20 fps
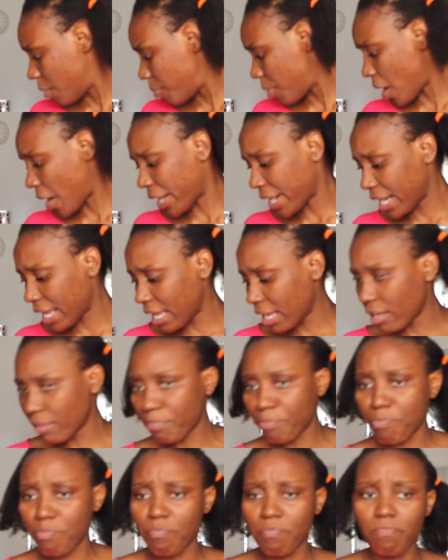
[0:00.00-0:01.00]
a
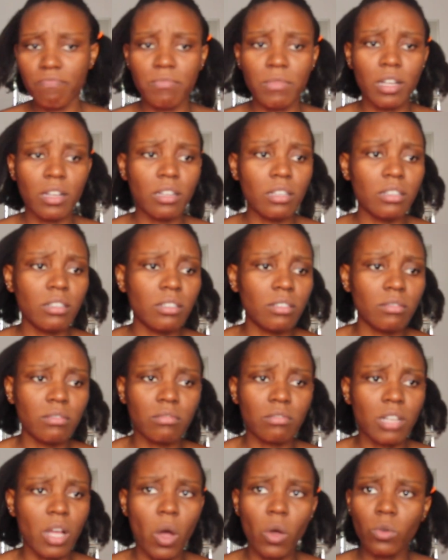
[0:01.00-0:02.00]
parting
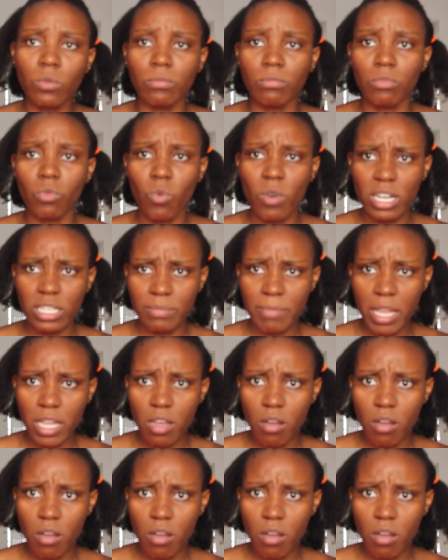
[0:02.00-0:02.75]
comb. Where's my